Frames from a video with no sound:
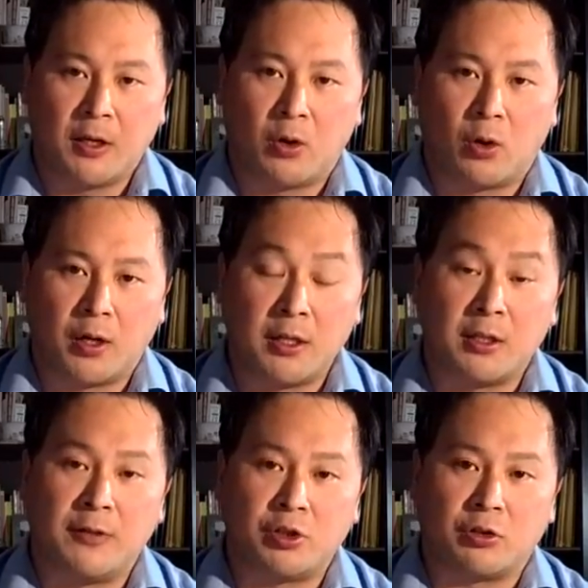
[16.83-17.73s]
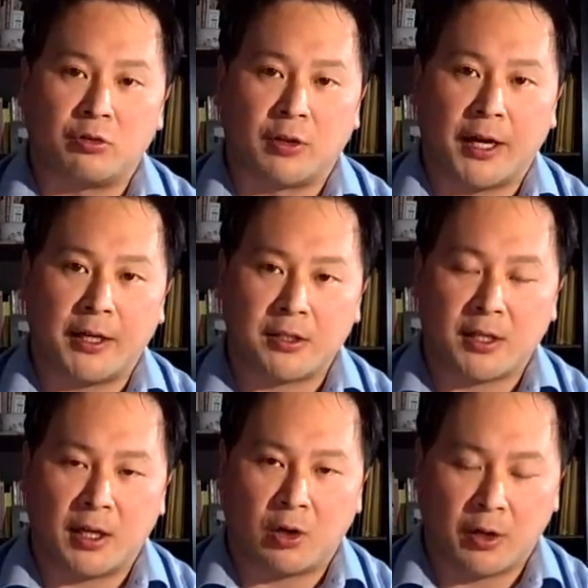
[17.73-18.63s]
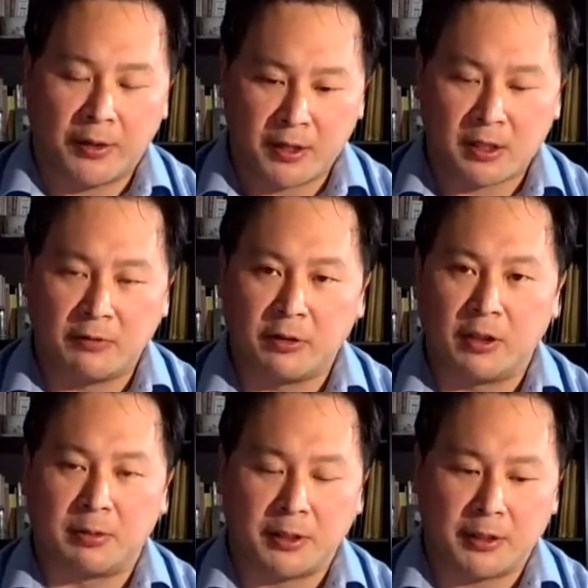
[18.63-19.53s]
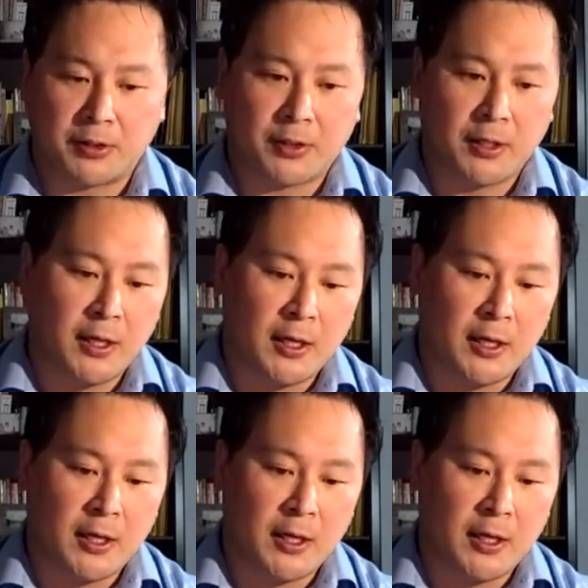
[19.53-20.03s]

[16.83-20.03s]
or individual rights or their civil liberties.